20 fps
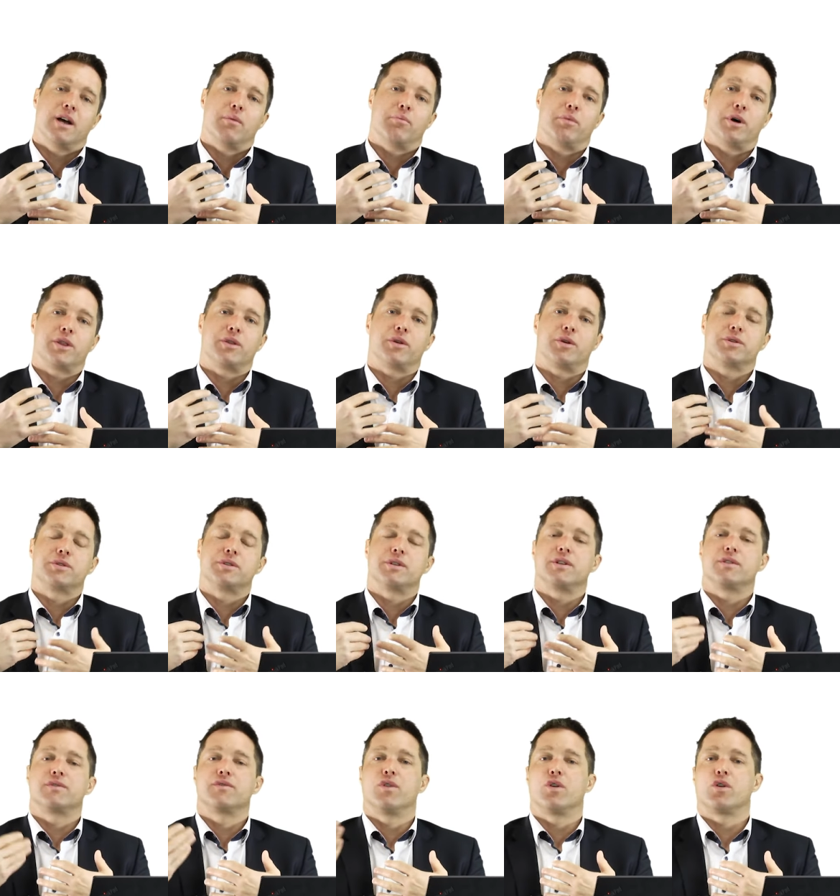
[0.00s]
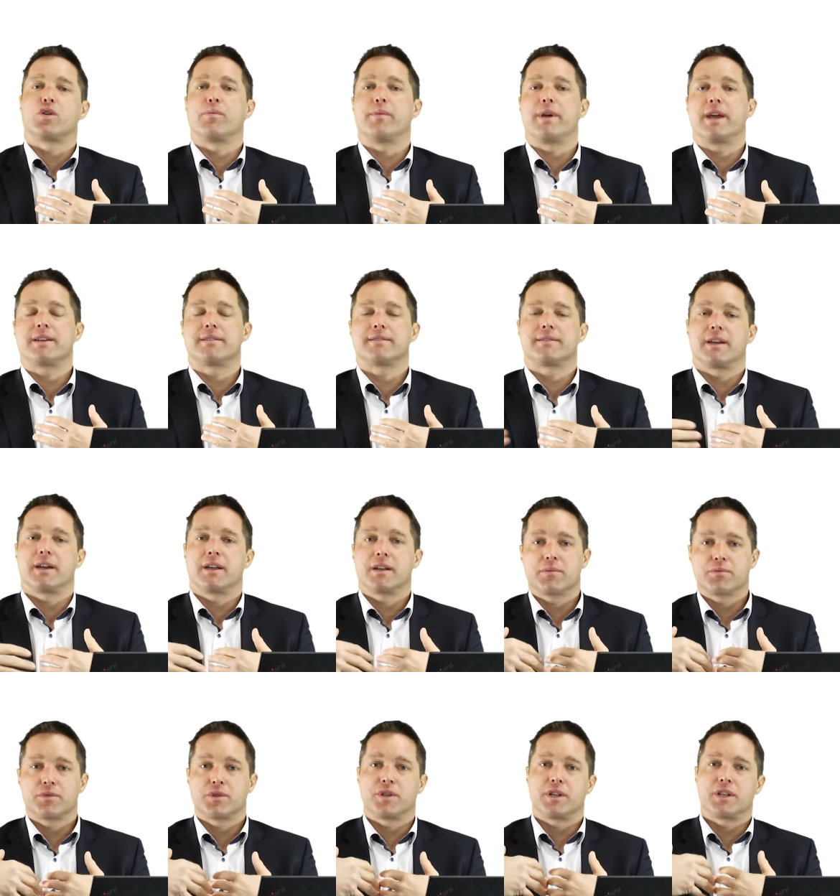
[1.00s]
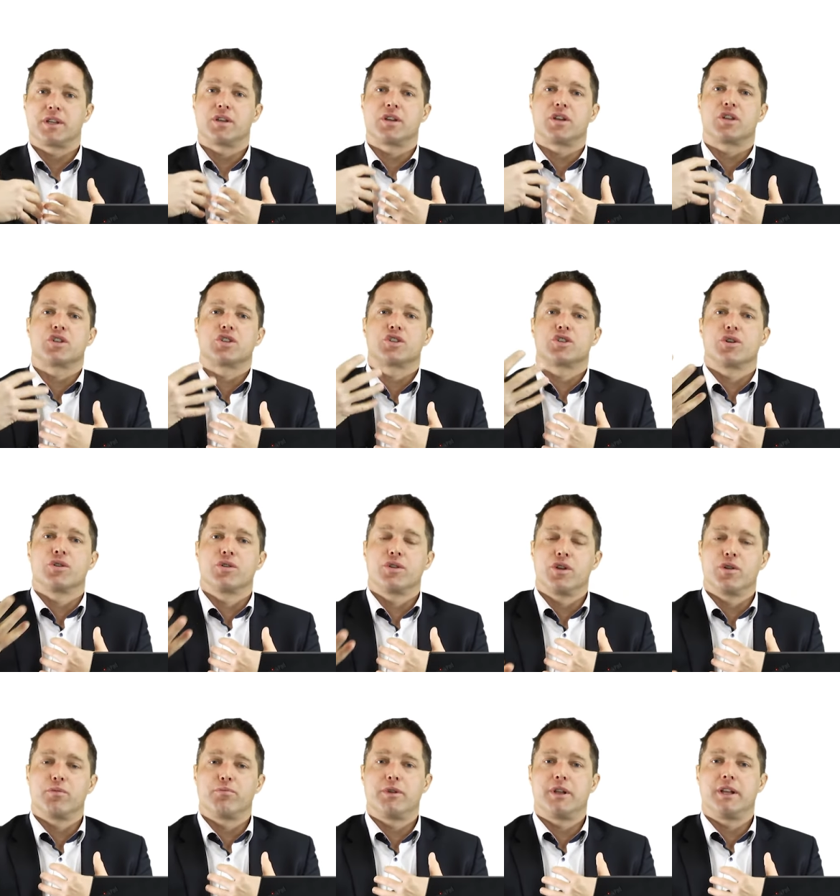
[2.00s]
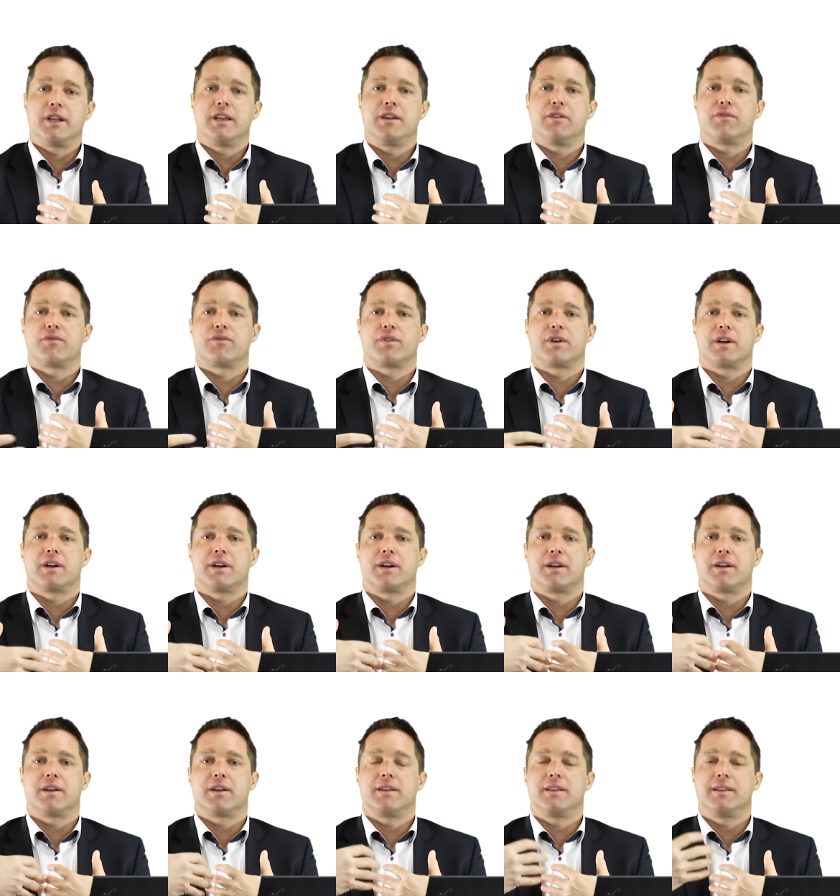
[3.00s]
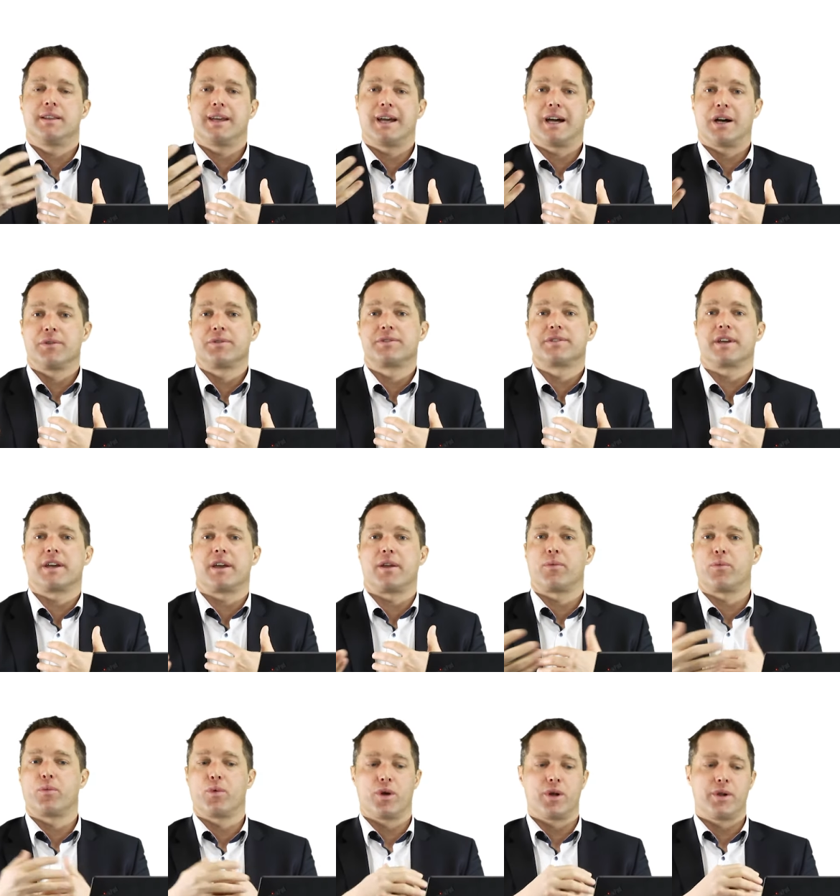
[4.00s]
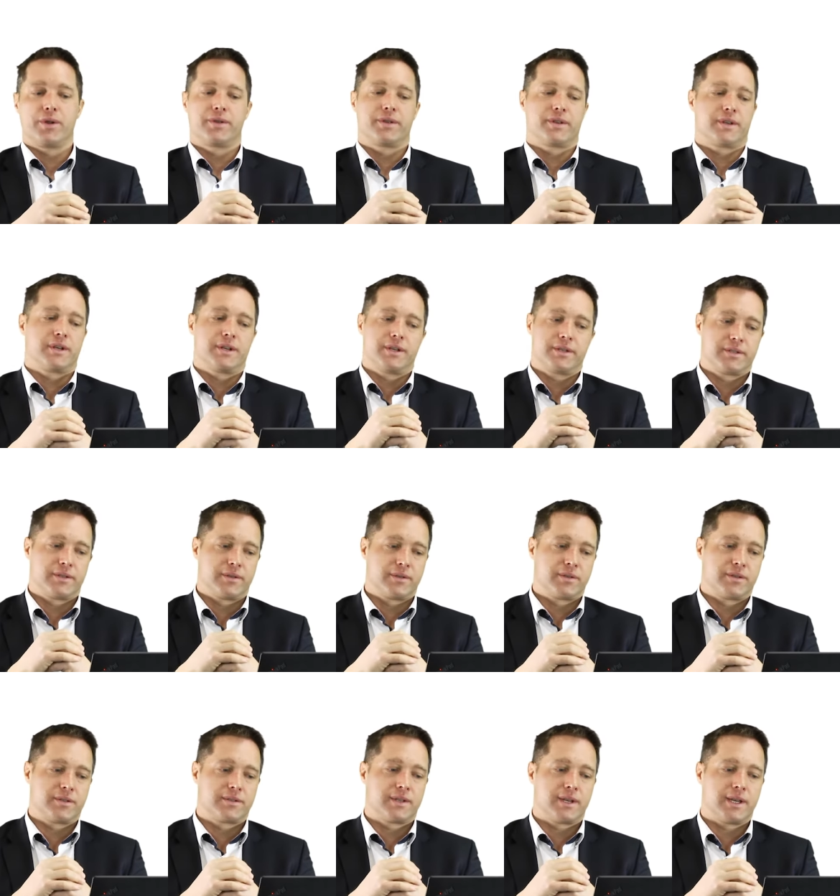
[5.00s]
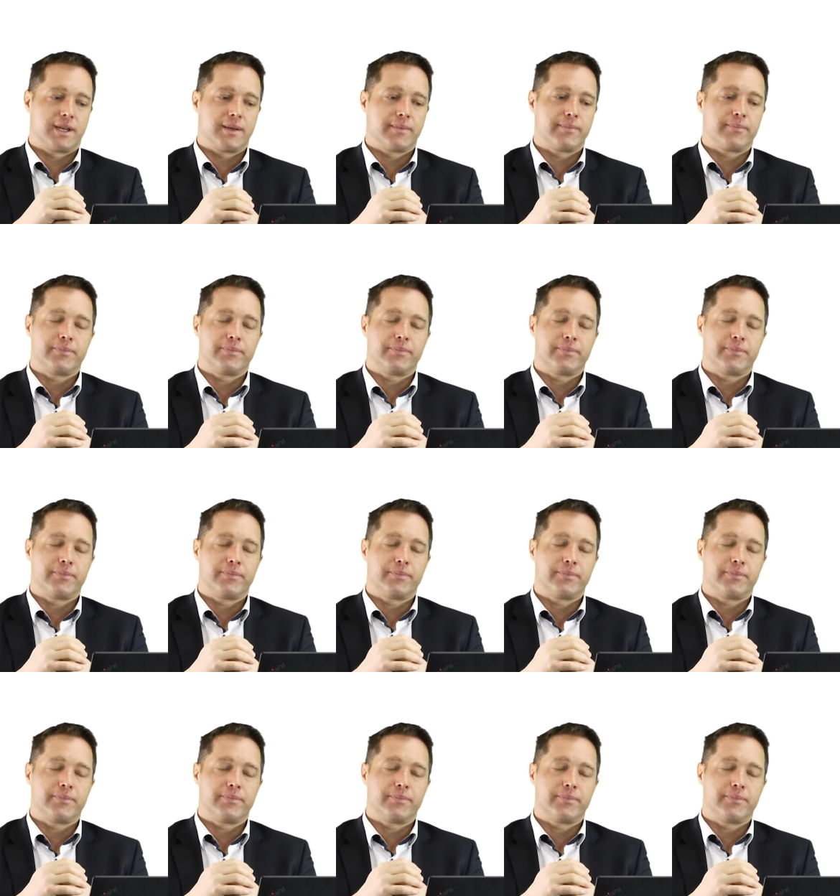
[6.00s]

but also this forum externum, so that you can show your belief in the outside world, so to say.